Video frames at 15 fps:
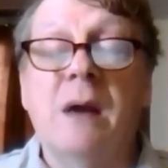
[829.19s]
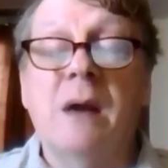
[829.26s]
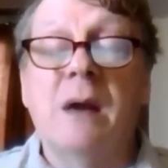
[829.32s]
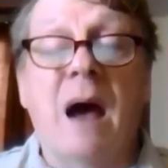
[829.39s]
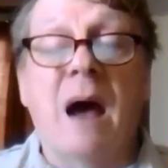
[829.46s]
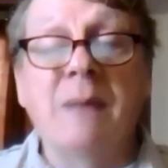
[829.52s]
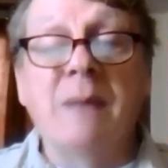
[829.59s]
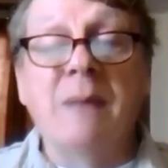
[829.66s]

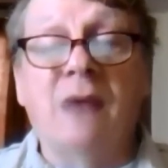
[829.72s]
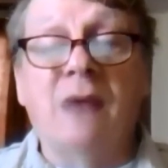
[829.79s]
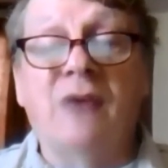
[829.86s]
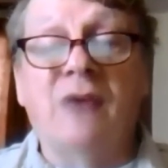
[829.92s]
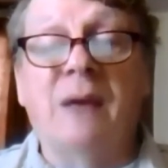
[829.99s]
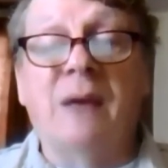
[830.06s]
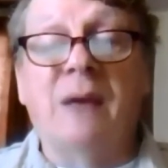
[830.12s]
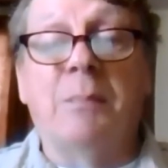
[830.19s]
I'm not
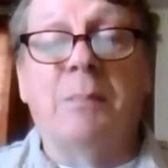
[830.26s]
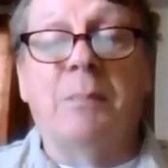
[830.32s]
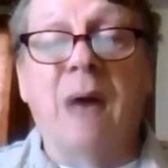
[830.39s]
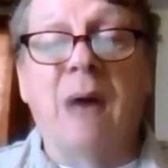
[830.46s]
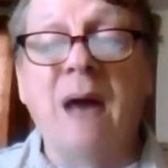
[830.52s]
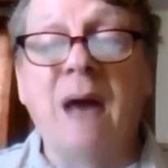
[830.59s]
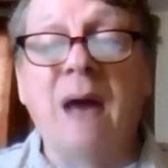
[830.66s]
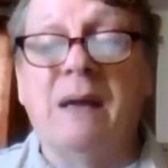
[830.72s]
saying
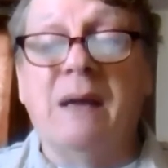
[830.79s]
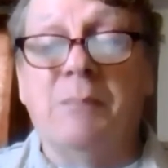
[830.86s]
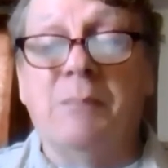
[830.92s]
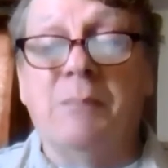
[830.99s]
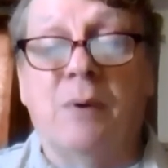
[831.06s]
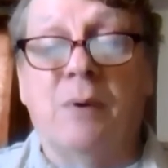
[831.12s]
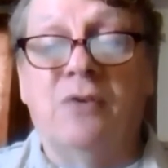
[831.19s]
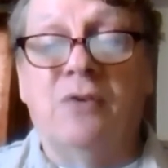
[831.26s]
block
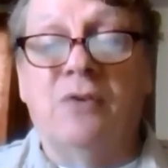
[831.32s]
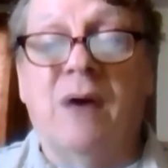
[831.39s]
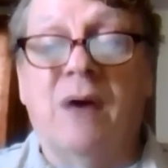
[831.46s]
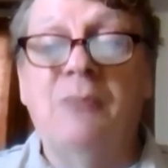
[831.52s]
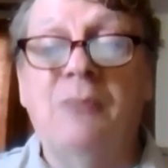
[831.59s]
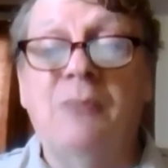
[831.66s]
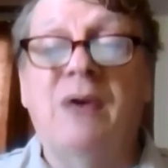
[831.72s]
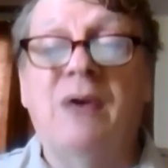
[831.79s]
imports,
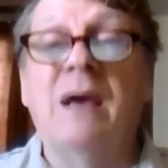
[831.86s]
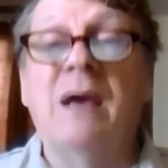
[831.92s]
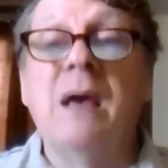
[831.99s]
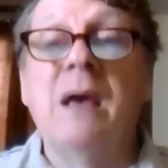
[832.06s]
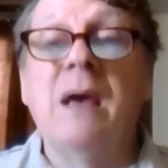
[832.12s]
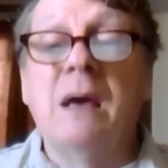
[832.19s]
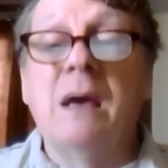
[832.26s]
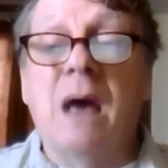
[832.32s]
I'm saying
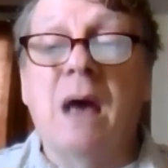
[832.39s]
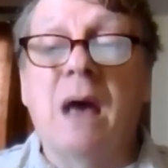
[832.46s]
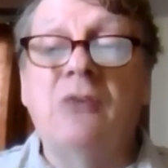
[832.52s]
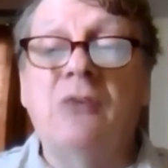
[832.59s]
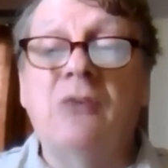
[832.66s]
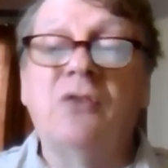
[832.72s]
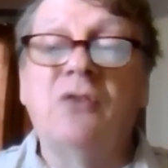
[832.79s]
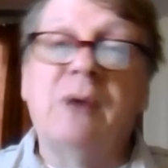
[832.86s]

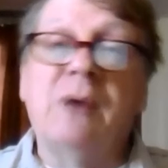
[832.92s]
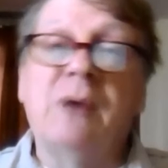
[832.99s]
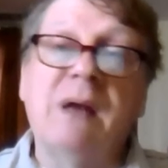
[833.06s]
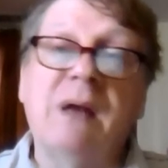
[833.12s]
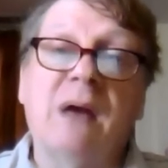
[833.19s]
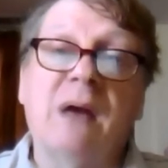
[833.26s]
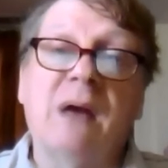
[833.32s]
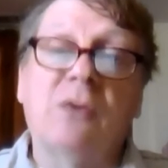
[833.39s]
concentrate
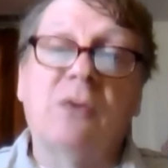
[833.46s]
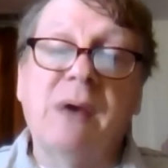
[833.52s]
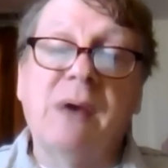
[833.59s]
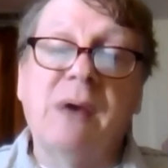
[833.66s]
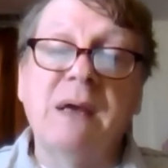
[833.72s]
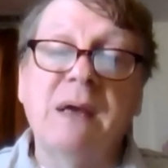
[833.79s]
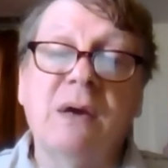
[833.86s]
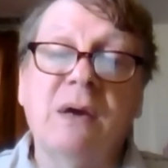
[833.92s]
on
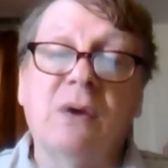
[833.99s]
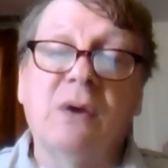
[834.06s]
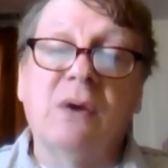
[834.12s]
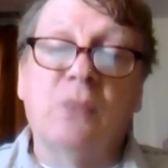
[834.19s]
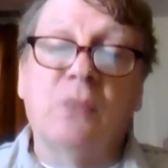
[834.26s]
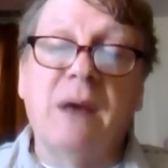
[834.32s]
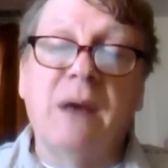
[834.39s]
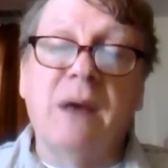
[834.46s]
creating
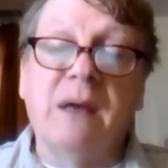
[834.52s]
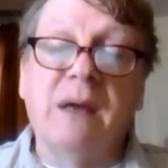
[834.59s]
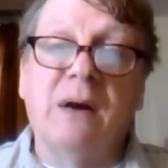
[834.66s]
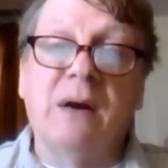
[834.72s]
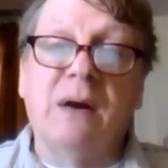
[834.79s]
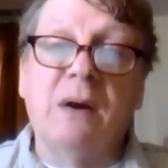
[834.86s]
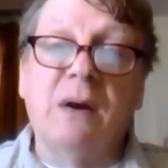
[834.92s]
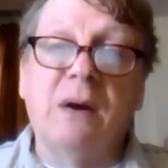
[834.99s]
goods right
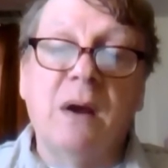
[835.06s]
here